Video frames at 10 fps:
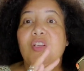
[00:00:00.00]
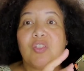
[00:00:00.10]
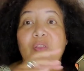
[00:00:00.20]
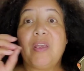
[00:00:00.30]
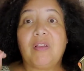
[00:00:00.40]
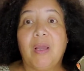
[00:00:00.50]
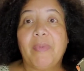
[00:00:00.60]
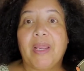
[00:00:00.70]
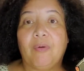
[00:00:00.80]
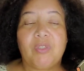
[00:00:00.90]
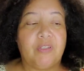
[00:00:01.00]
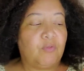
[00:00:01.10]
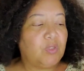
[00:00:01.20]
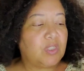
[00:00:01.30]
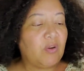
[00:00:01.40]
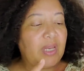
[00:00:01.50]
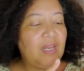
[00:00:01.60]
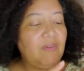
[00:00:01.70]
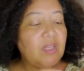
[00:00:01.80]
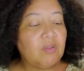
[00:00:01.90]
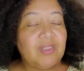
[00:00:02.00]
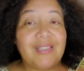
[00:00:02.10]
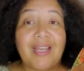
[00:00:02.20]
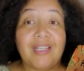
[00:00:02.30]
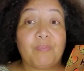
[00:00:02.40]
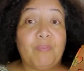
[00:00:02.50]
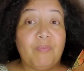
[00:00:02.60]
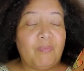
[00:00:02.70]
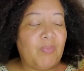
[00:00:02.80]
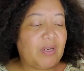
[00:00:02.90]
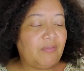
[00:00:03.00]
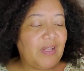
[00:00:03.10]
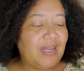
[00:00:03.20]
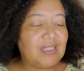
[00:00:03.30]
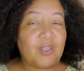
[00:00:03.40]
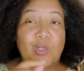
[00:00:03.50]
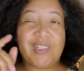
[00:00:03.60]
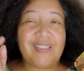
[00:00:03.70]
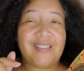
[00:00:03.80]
So they're coming out with different ones. So even though this has butterflies on it,